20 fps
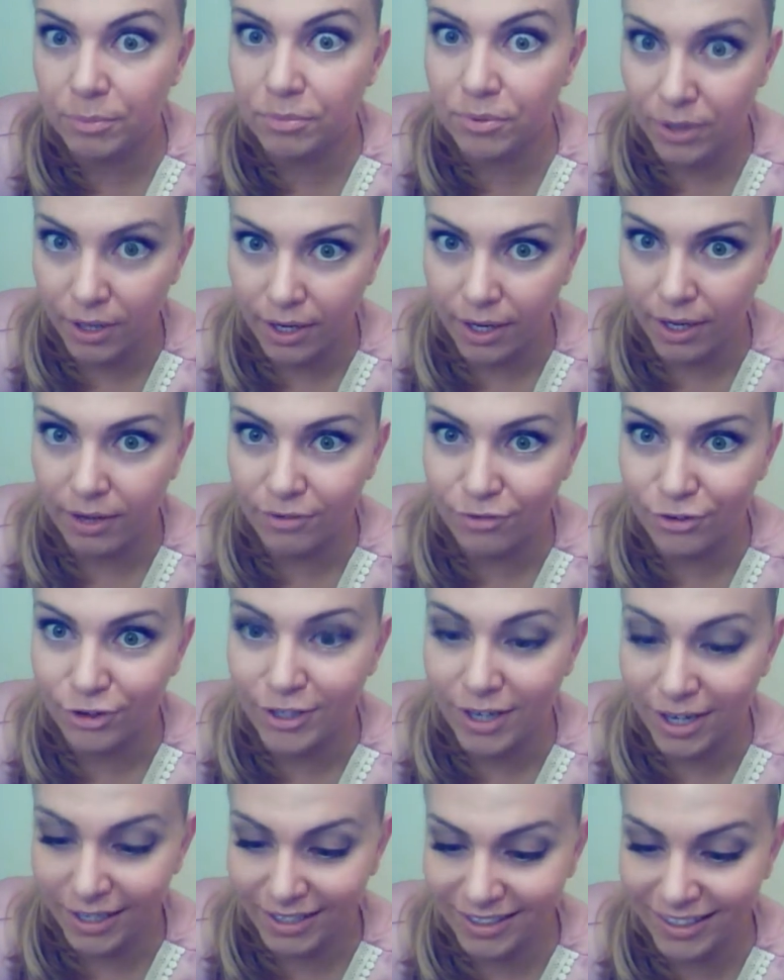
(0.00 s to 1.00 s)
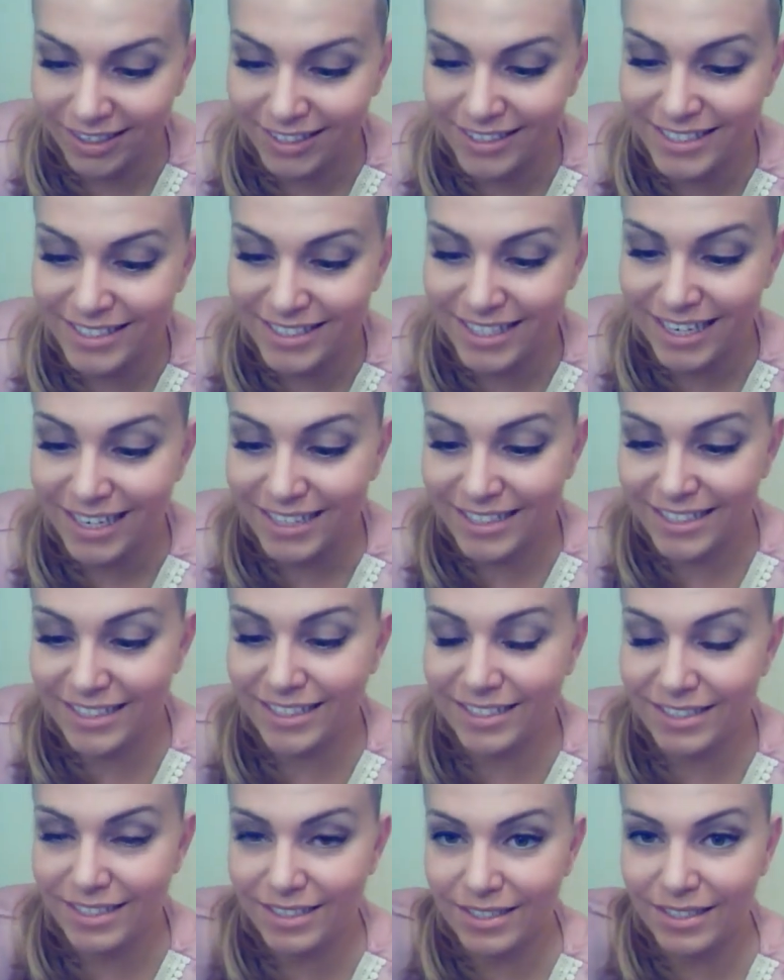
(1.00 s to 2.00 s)
pretty. For 99 cents,
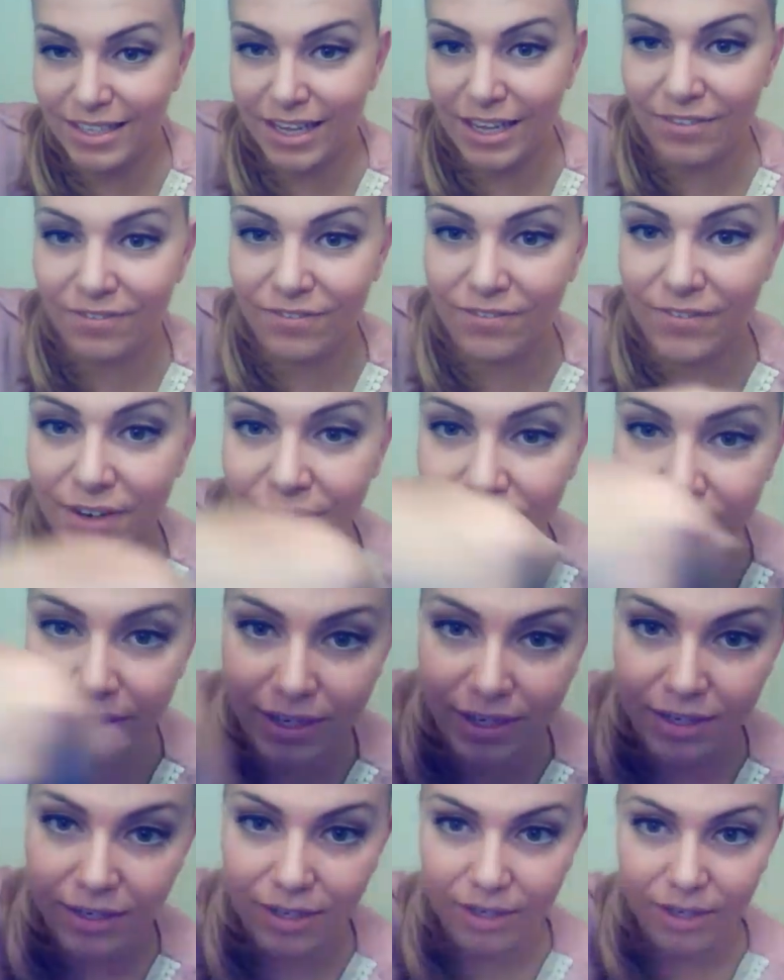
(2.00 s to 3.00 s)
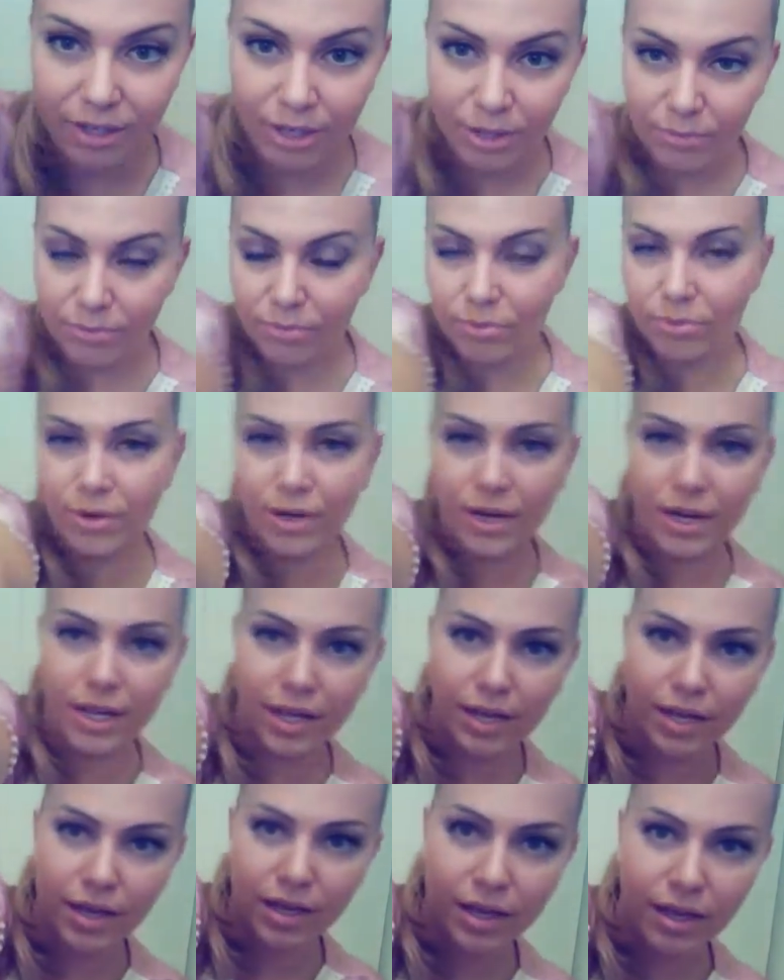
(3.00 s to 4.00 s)
this is a very
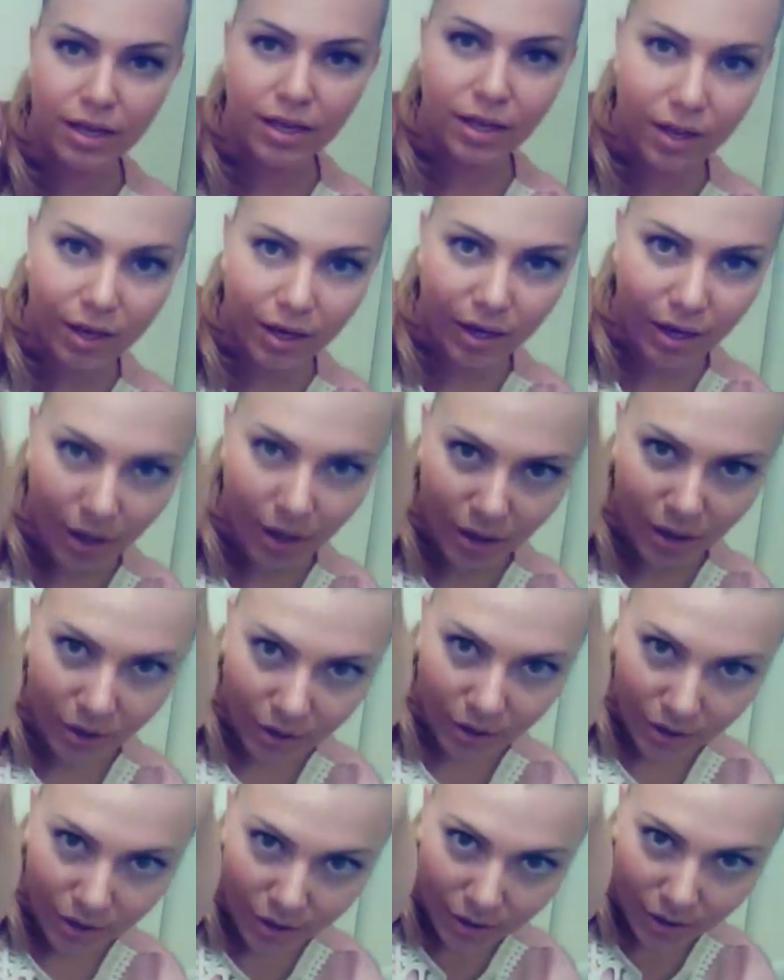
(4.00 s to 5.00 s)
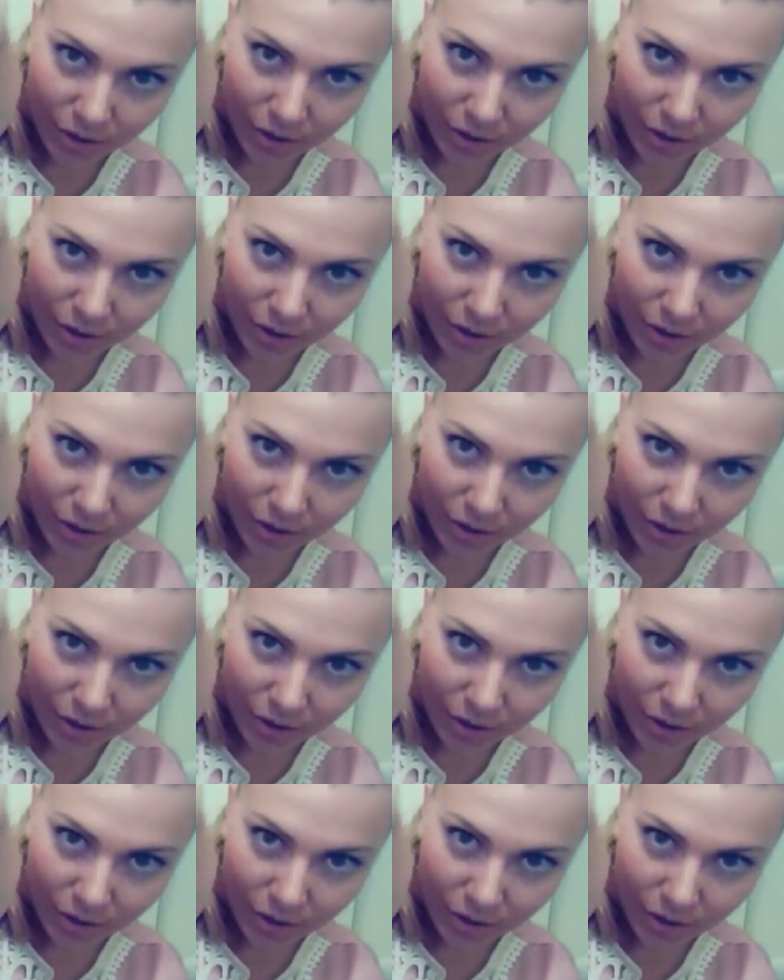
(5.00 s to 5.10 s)
pretty color.